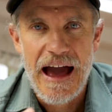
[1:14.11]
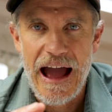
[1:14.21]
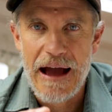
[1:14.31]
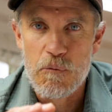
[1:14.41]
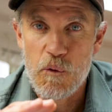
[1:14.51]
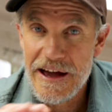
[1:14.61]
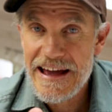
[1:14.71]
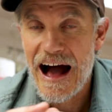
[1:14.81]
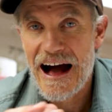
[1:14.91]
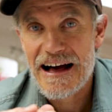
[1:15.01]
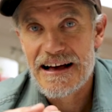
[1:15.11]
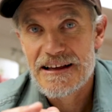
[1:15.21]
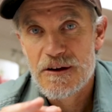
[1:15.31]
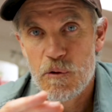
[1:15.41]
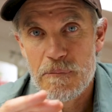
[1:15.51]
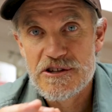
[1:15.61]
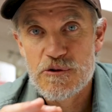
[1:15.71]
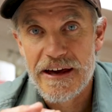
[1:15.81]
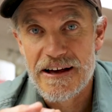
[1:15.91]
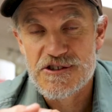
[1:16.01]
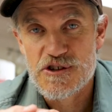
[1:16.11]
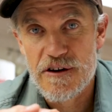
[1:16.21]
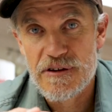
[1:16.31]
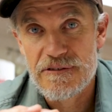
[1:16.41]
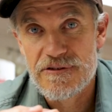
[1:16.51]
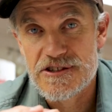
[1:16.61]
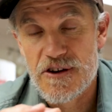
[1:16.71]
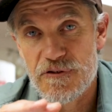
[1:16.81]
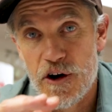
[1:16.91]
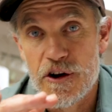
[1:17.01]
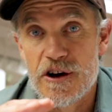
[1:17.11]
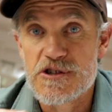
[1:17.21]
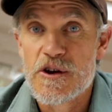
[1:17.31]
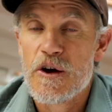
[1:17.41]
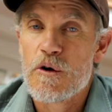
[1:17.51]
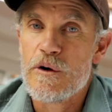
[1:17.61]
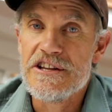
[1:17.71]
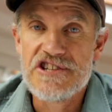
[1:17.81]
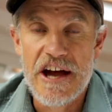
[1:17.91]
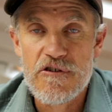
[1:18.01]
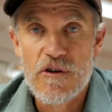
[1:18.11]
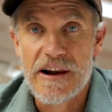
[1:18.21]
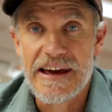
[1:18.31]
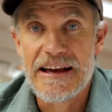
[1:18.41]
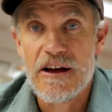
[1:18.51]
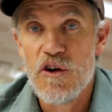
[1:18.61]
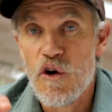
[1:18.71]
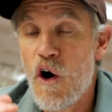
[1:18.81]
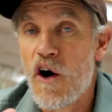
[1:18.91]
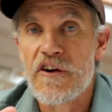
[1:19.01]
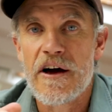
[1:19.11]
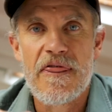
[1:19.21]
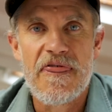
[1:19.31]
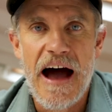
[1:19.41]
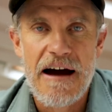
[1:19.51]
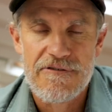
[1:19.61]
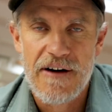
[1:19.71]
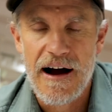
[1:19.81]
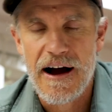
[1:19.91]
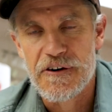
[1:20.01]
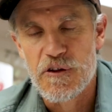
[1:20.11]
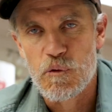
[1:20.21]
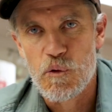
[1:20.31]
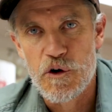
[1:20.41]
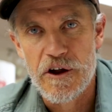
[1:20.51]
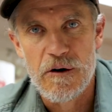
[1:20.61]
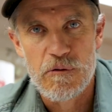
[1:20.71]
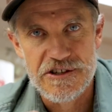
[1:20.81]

And when we're doing our surfing photos, we're generally not that far under the water.